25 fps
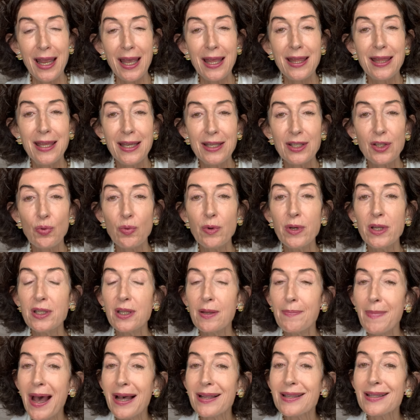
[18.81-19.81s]
This one is
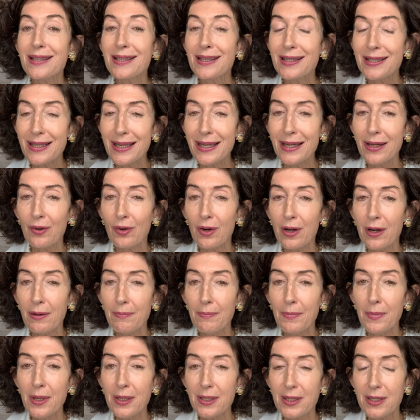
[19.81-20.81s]
about
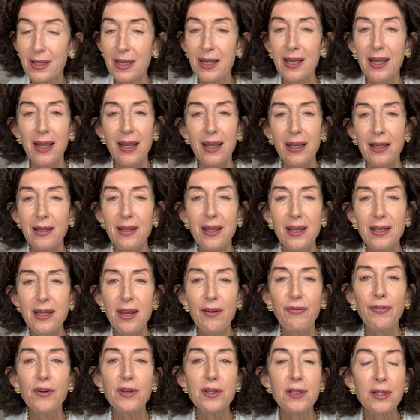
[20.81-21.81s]
serums, the
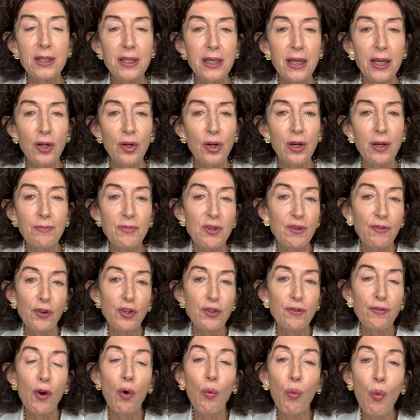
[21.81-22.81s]
different serums.
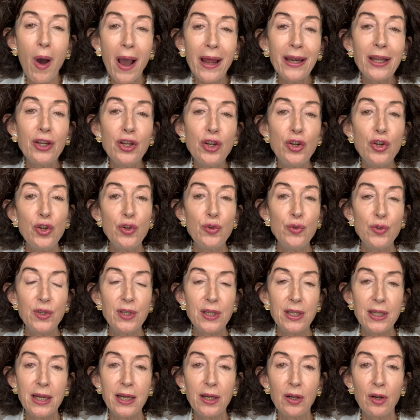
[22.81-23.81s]
First of all, why do you use
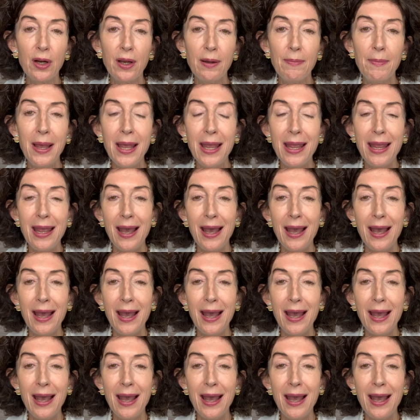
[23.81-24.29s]
serum?